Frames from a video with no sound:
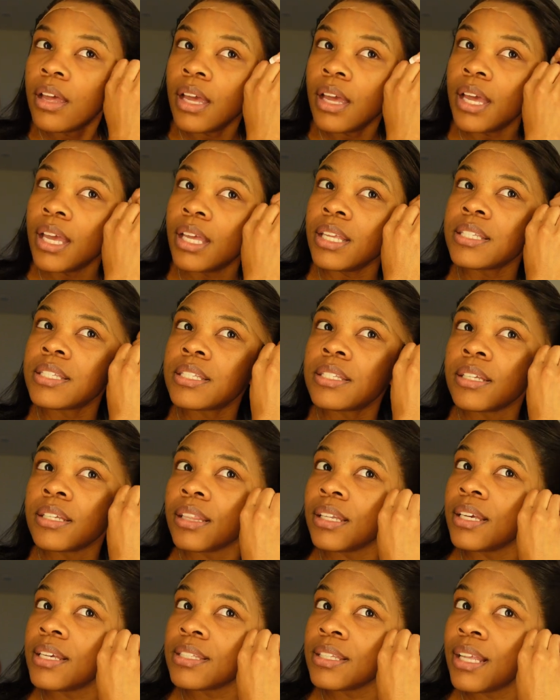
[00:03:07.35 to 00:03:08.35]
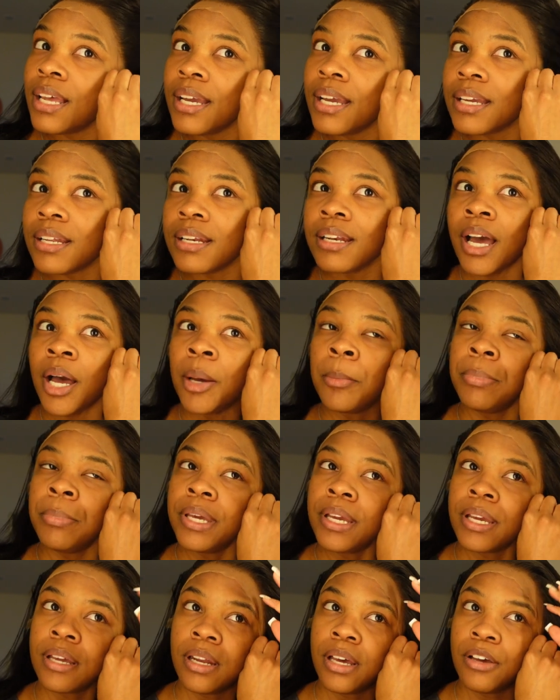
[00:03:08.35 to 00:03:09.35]
is isn't like not
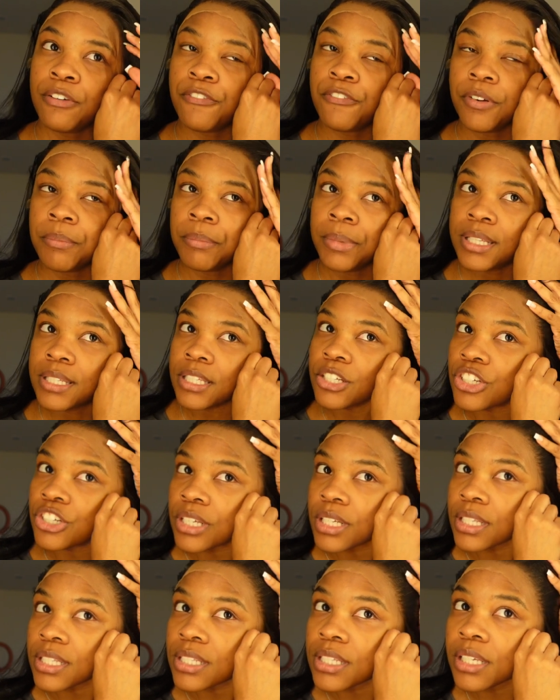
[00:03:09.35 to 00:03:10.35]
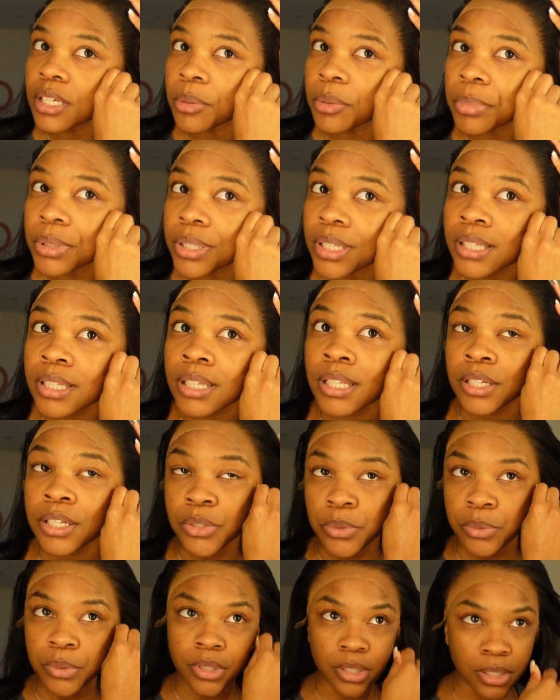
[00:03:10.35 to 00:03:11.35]
big enough for me to just completely
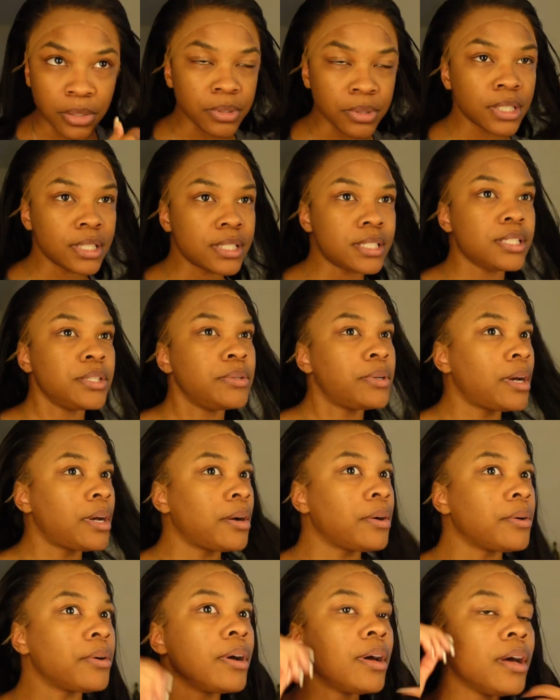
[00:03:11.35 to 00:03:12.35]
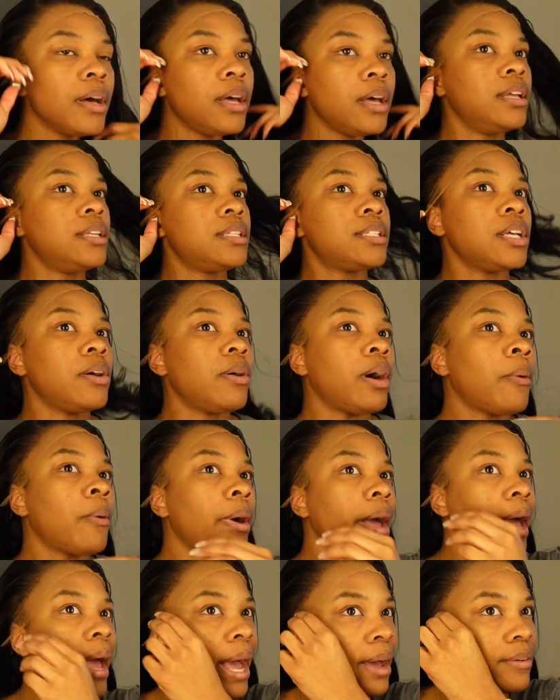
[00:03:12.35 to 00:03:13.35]
do glueless, you know? So I
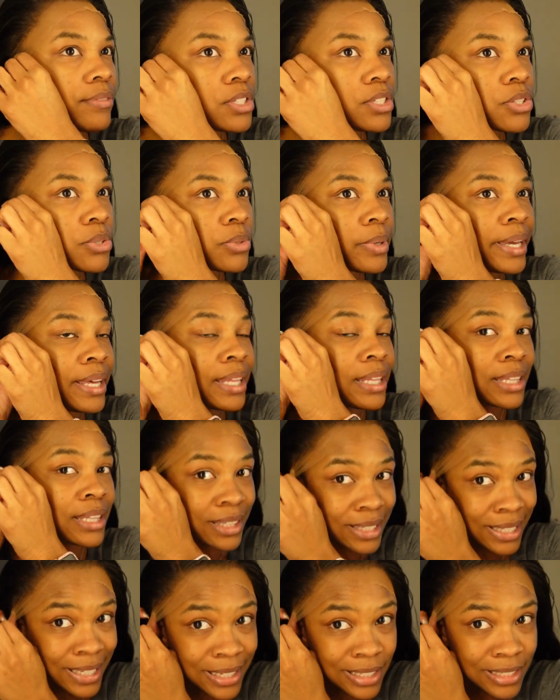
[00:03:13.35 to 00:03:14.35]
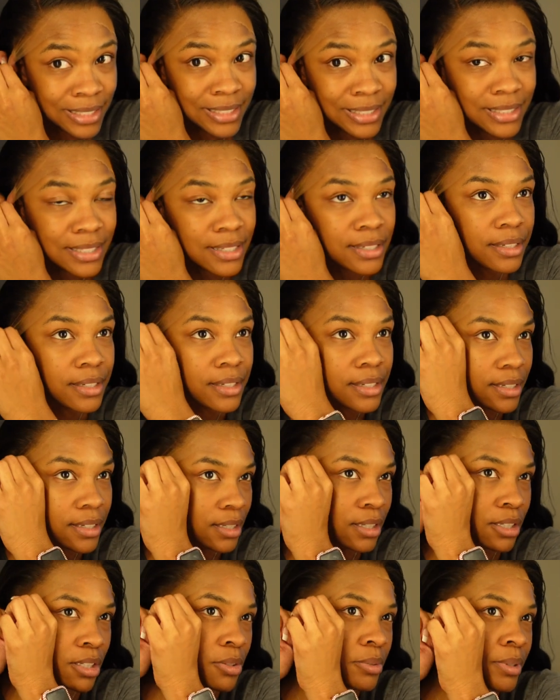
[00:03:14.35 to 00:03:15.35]
would have to at least
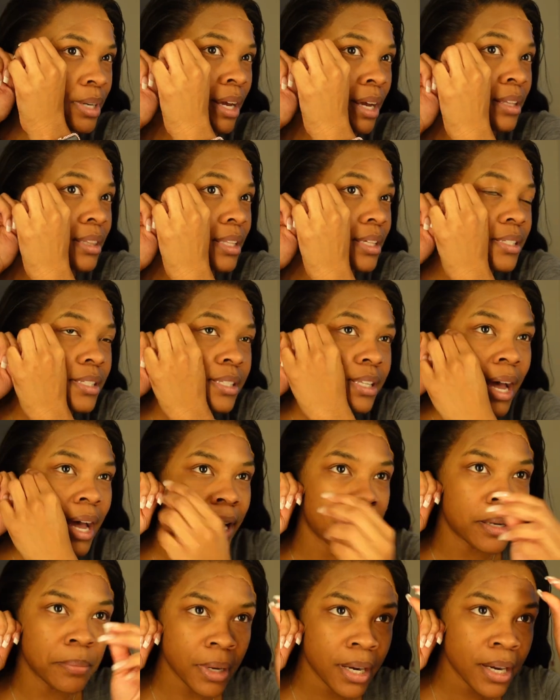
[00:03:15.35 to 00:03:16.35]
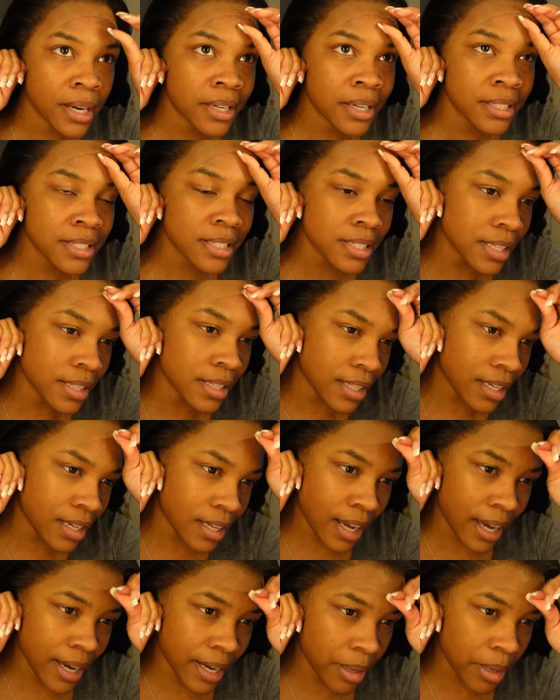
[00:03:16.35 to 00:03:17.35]
glue down the sideburns, and then
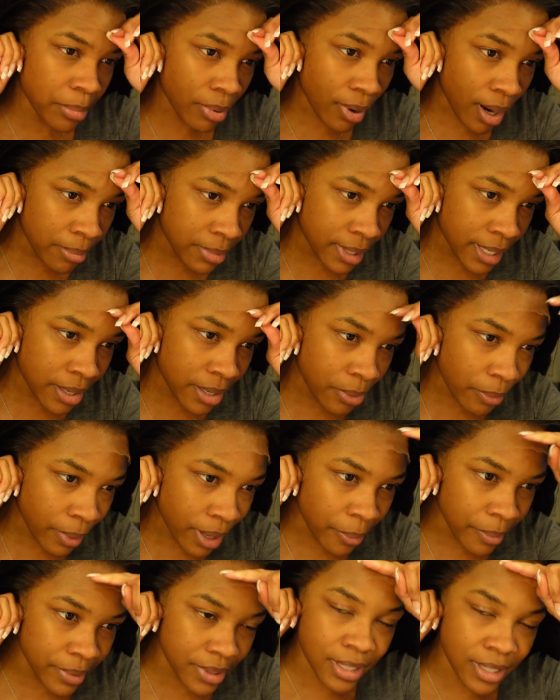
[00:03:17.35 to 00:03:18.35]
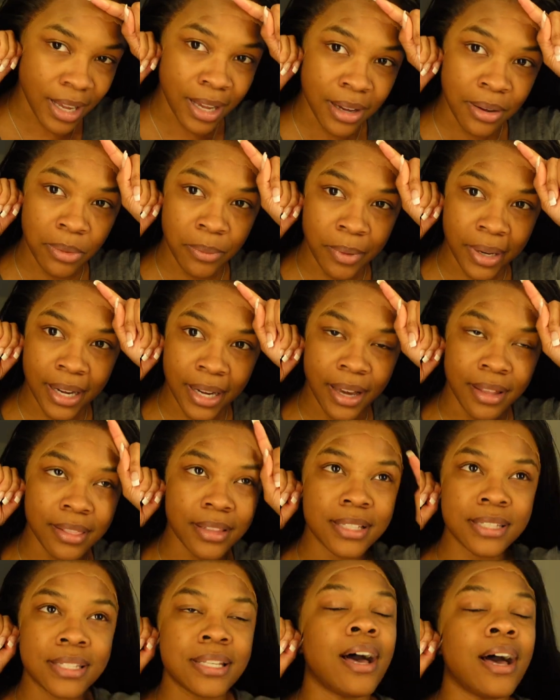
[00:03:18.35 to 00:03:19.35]
I could probably get away with not gluing down
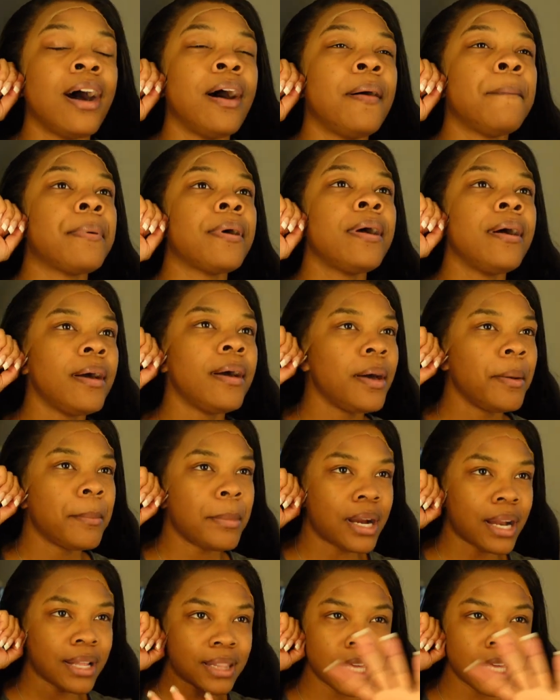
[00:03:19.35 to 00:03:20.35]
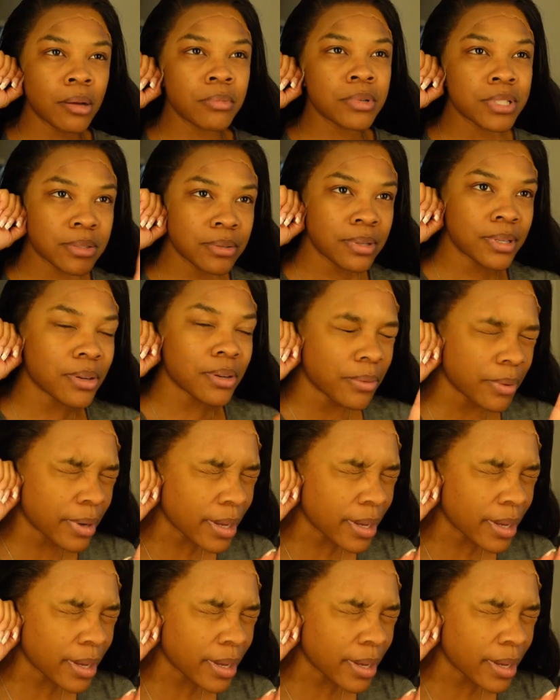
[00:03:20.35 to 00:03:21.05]
the top. But I think I'm just gonna go